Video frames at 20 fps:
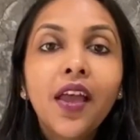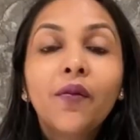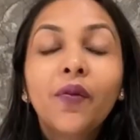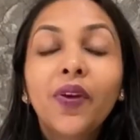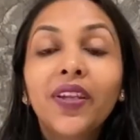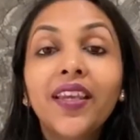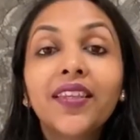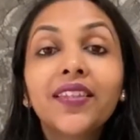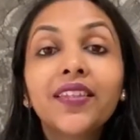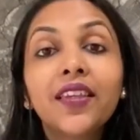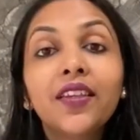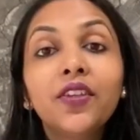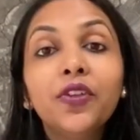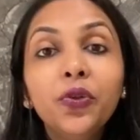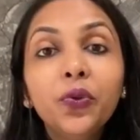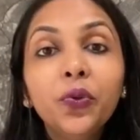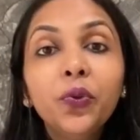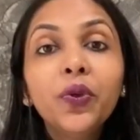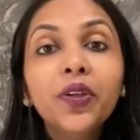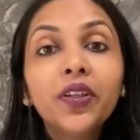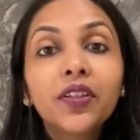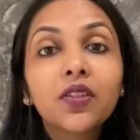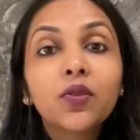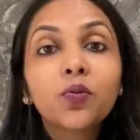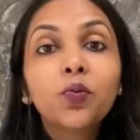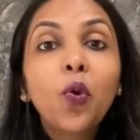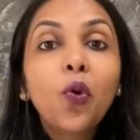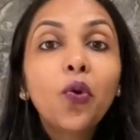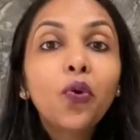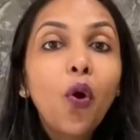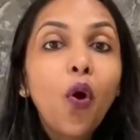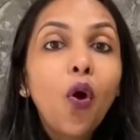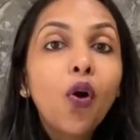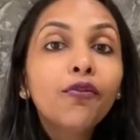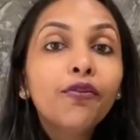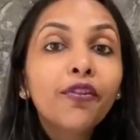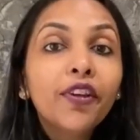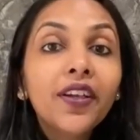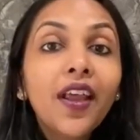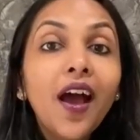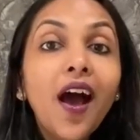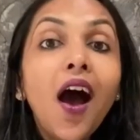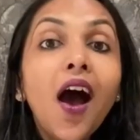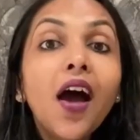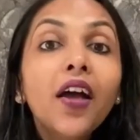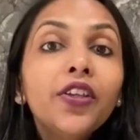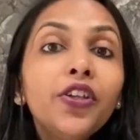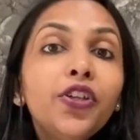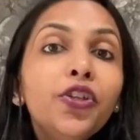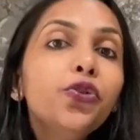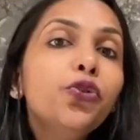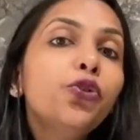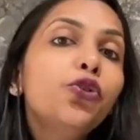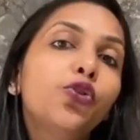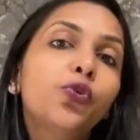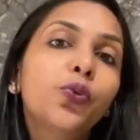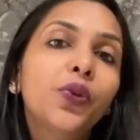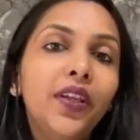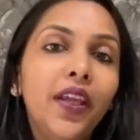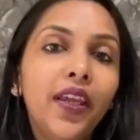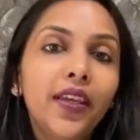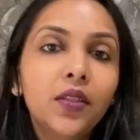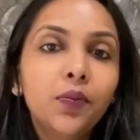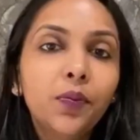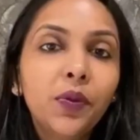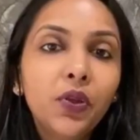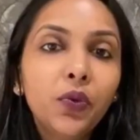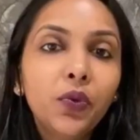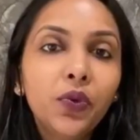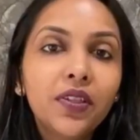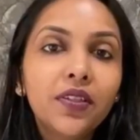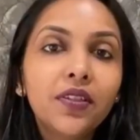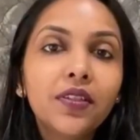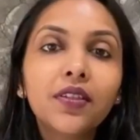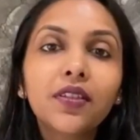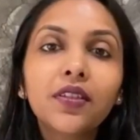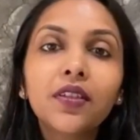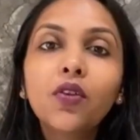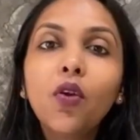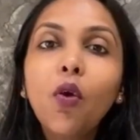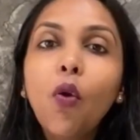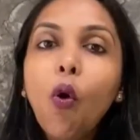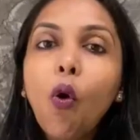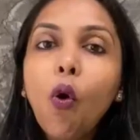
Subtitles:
When I say new, it is more often unusual experiences in